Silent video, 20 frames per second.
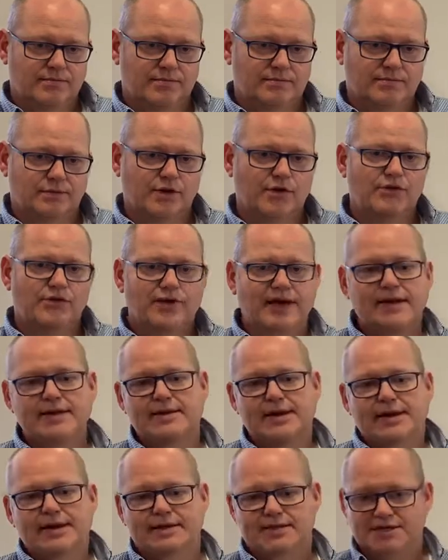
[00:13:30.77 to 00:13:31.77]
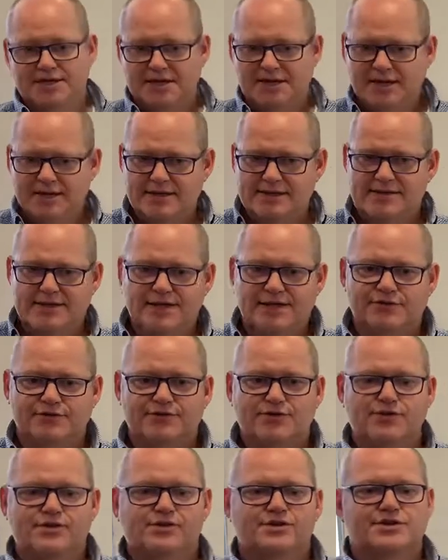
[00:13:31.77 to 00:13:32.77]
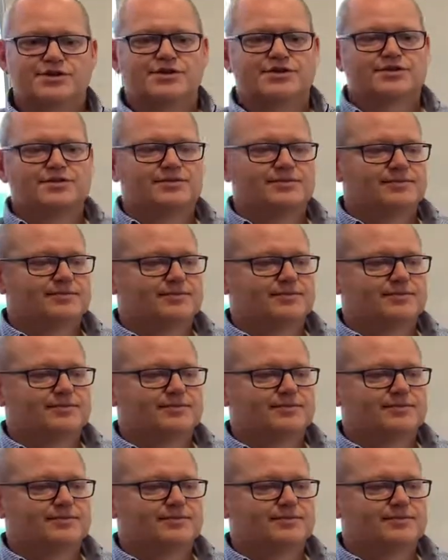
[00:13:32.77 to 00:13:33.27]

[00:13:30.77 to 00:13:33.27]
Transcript: Don't think that is easy, of course,